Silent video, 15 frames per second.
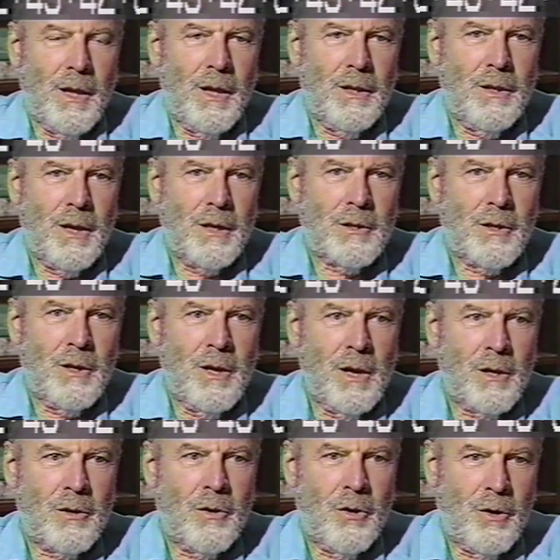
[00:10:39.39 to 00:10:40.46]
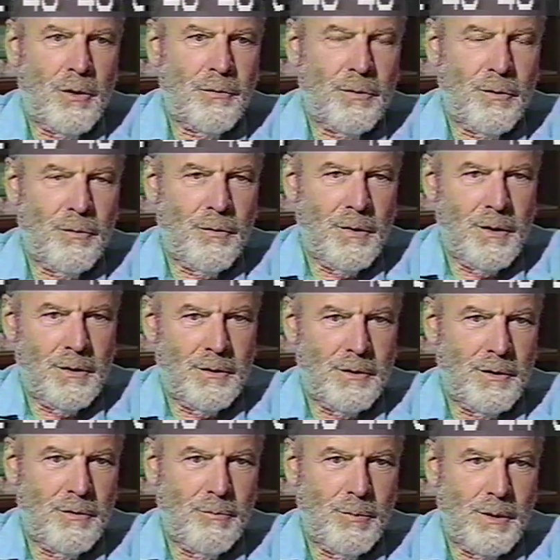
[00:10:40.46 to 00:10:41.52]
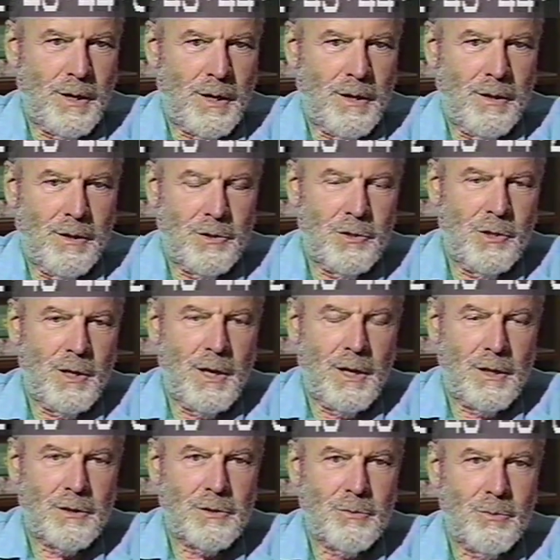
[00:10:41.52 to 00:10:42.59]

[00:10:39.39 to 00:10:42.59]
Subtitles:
And that kicked off the field of molecular genetics,